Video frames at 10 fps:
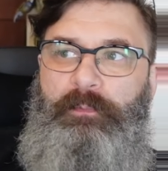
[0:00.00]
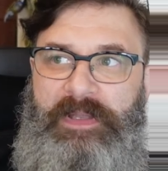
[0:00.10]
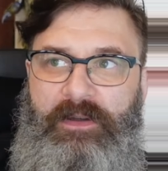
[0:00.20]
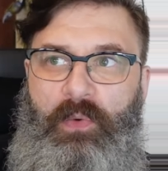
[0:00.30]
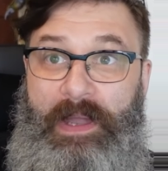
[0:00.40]
Be
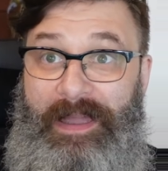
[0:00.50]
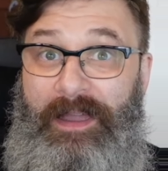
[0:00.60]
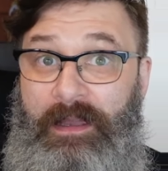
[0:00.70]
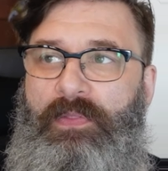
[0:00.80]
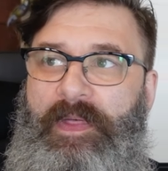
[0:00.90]

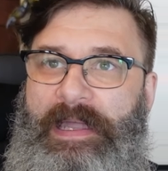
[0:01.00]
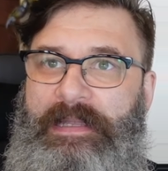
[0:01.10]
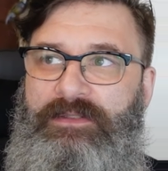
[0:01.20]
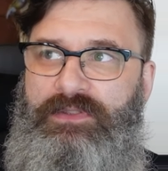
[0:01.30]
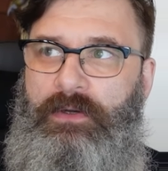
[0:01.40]
aware,
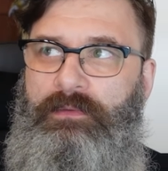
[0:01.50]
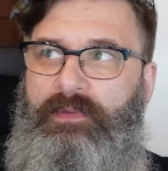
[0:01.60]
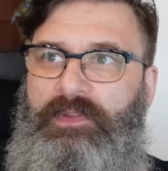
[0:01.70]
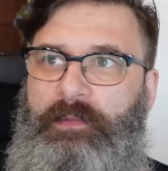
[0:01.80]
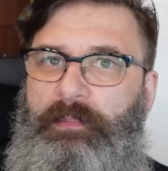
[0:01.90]
they don't
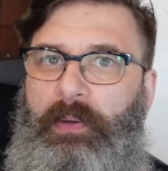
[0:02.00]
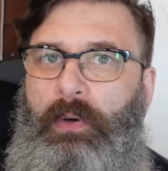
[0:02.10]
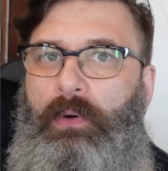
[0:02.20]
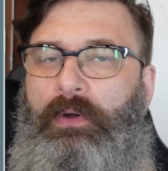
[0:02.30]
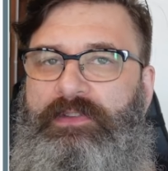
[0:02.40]

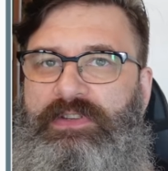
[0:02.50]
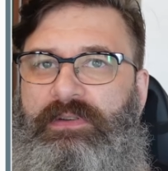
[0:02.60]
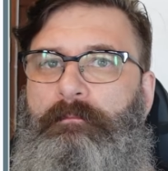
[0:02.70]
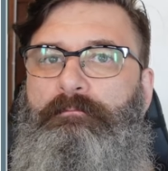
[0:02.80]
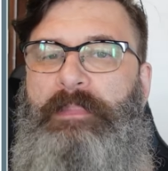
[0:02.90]

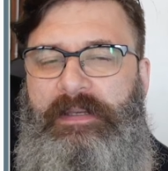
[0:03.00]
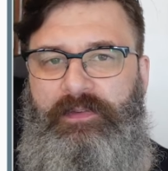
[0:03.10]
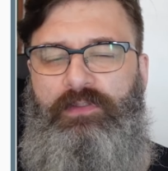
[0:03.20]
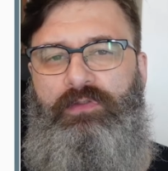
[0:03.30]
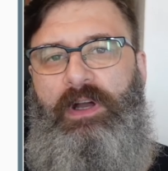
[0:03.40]
support
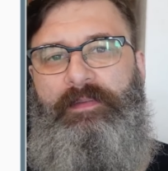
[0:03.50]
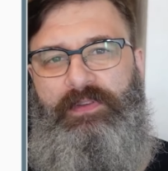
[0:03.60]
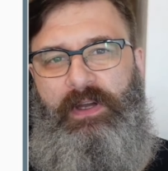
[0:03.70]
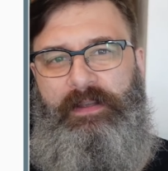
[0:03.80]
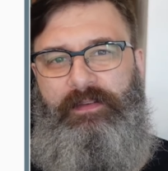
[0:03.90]
mixed drive
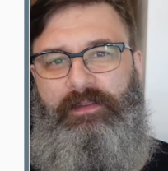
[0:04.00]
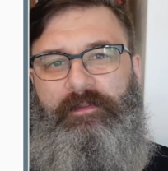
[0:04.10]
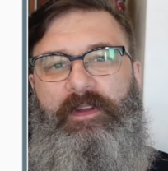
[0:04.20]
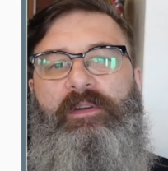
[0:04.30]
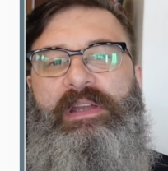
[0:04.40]
sizes
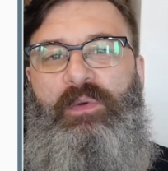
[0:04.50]
very